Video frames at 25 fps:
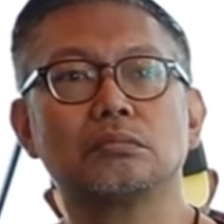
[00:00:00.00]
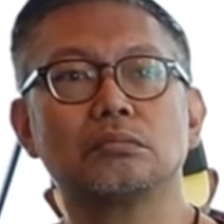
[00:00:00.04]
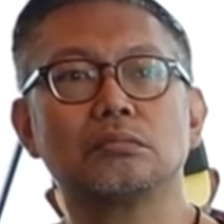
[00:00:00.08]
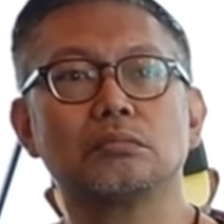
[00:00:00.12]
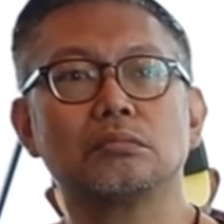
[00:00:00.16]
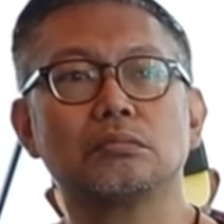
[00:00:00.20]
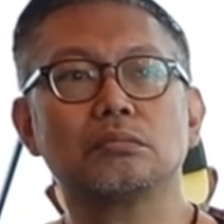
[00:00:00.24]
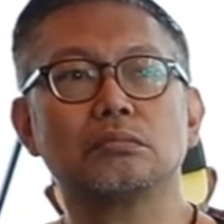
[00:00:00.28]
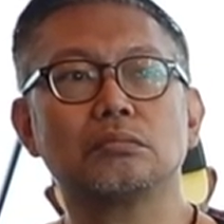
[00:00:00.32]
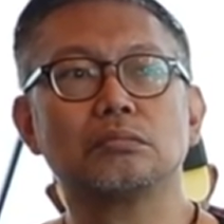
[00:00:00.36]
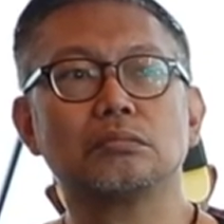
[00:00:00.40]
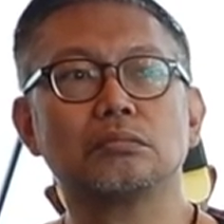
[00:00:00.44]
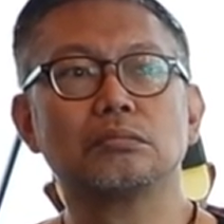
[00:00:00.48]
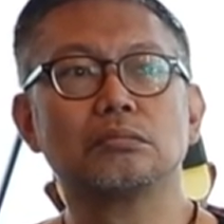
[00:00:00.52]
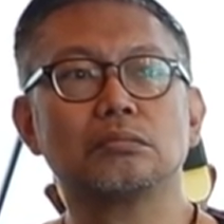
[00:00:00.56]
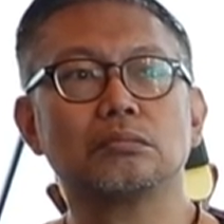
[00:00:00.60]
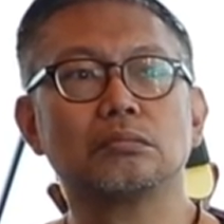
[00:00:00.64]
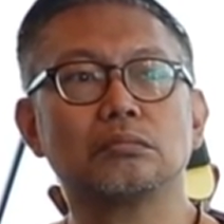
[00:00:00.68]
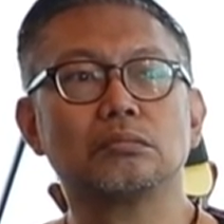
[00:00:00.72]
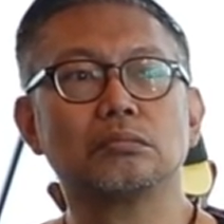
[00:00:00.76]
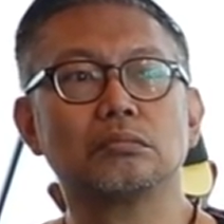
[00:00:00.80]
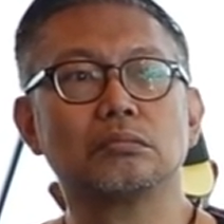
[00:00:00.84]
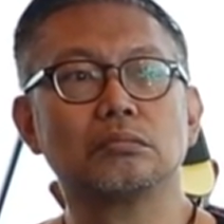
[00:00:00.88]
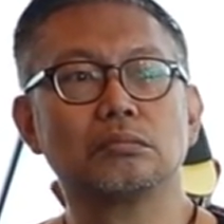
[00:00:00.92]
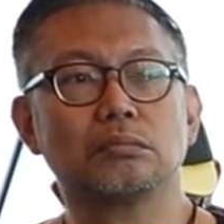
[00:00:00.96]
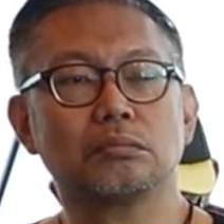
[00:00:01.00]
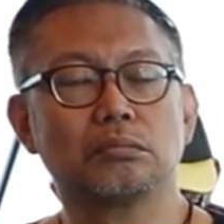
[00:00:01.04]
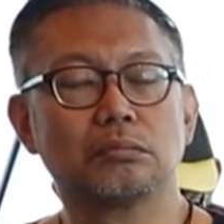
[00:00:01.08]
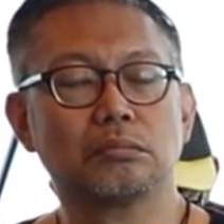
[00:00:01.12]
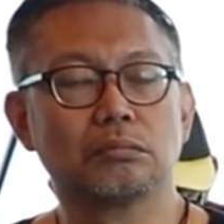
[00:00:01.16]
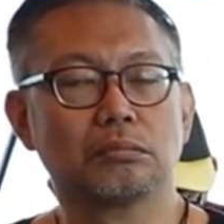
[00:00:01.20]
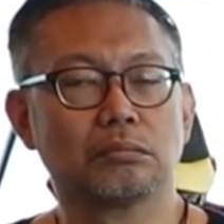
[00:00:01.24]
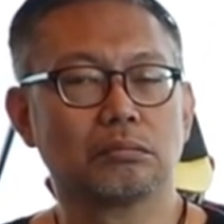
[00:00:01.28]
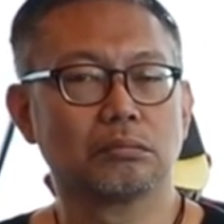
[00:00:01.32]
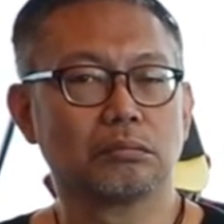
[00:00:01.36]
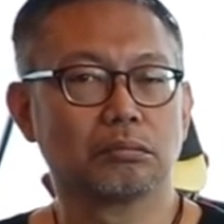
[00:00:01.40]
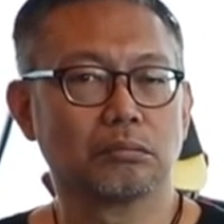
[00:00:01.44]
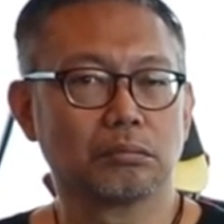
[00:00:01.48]

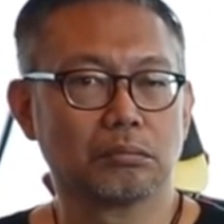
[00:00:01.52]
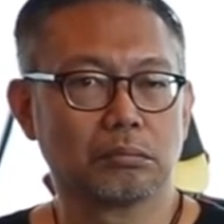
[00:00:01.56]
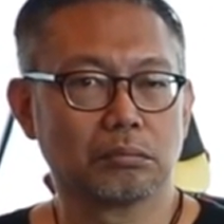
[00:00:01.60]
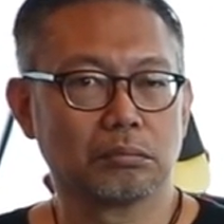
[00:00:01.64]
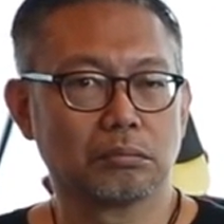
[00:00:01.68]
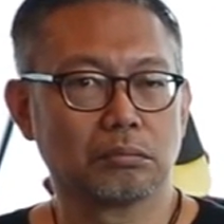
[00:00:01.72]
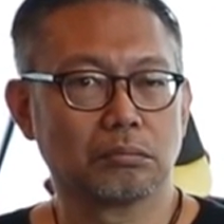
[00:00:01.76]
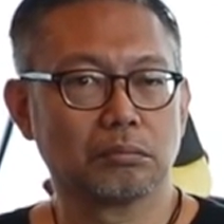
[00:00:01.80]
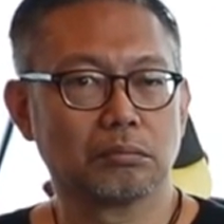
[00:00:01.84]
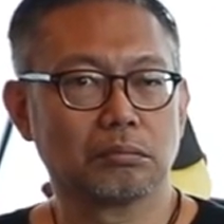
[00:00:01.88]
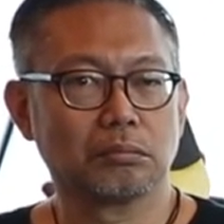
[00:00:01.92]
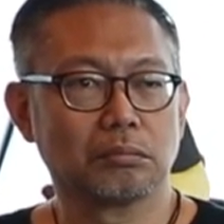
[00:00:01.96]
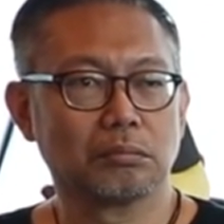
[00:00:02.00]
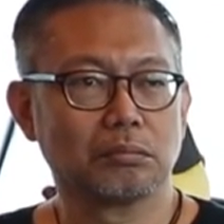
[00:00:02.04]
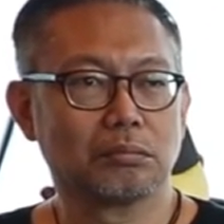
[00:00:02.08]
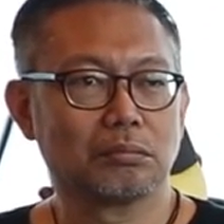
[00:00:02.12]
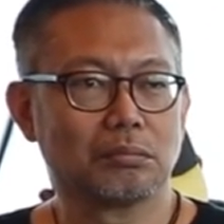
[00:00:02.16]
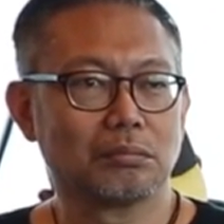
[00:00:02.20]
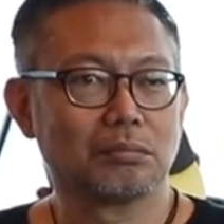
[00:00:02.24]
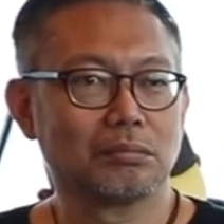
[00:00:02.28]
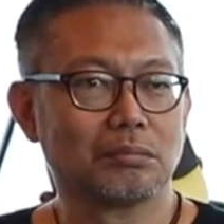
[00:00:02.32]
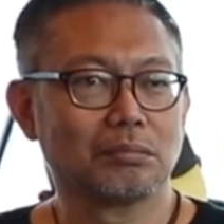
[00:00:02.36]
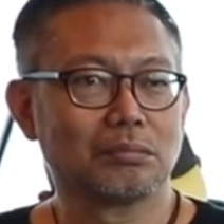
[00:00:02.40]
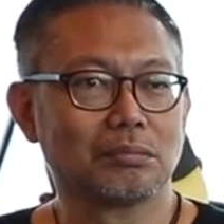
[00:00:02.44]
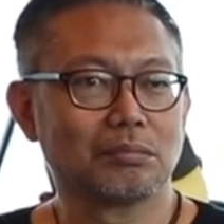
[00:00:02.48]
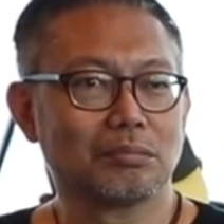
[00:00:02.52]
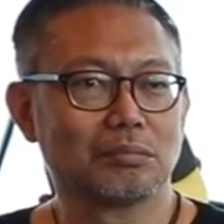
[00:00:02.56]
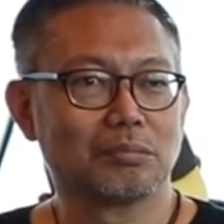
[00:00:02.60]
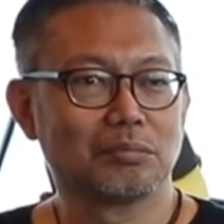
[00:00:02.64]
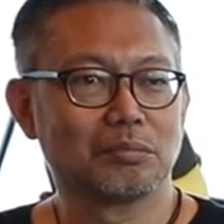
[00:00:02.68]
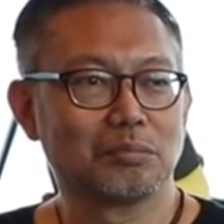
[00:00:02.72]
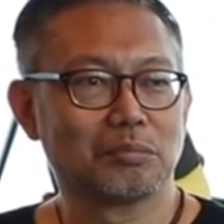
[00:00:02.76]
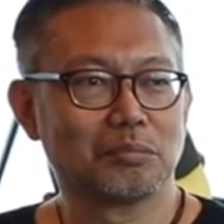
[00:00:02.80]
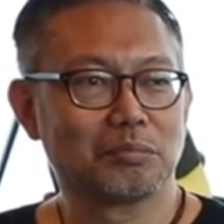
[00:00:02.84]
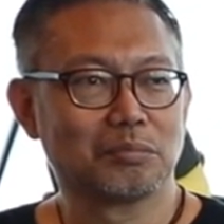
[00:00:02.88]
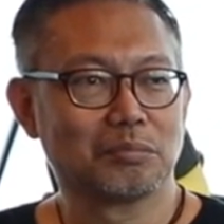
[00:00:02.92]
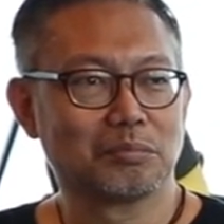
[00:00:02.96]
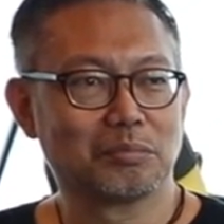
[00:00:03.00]

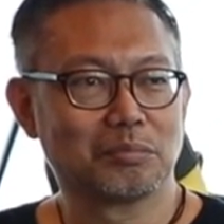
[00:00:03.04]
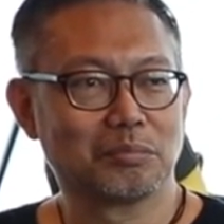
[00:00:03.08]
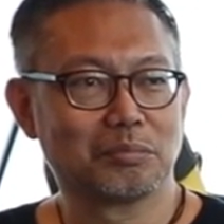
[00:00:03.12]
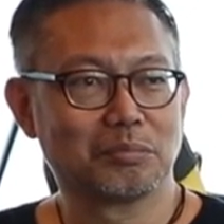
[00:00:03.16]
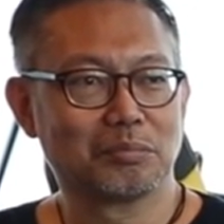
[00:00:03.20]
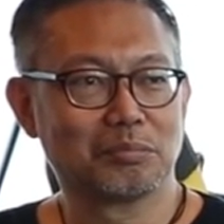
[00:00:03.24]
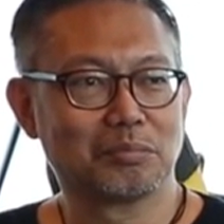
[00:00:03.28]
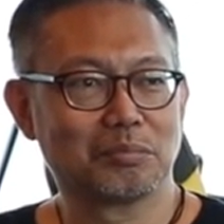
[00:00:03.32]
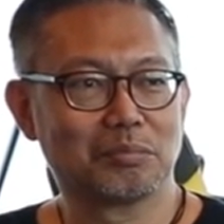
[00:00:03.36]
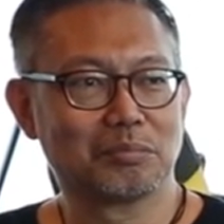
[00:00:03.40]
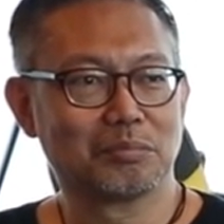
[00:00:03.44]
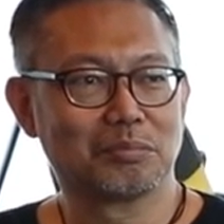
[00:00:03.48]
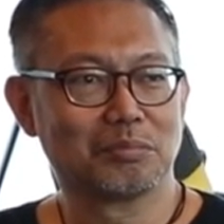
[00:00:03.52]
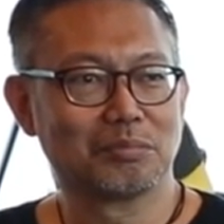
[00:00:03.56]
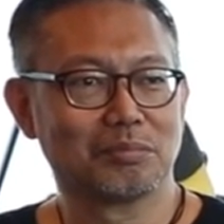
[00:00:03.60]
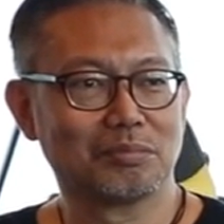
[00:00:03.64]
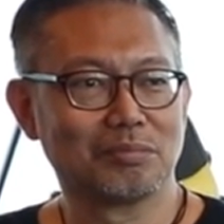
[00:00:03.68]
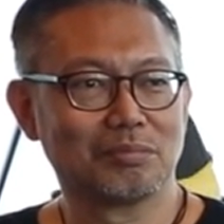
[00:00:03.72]
This person isn't speaking.